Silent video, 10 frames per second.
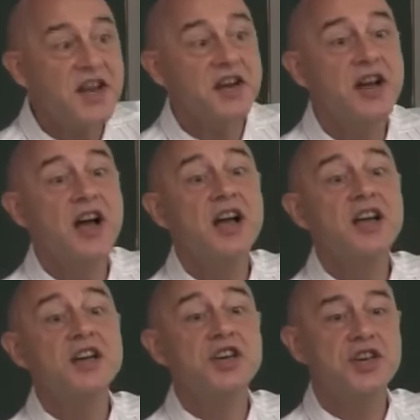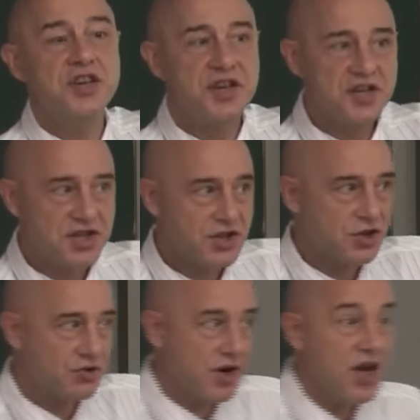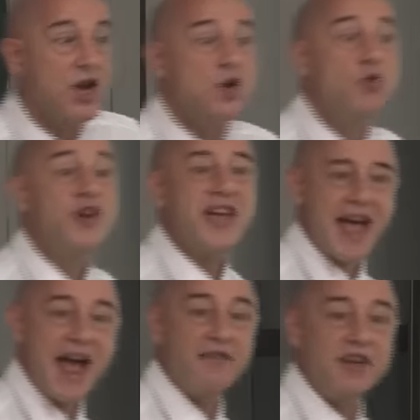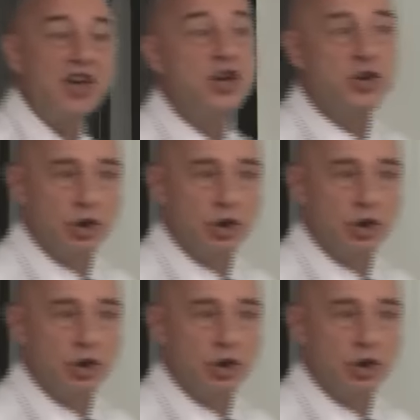in history. We have in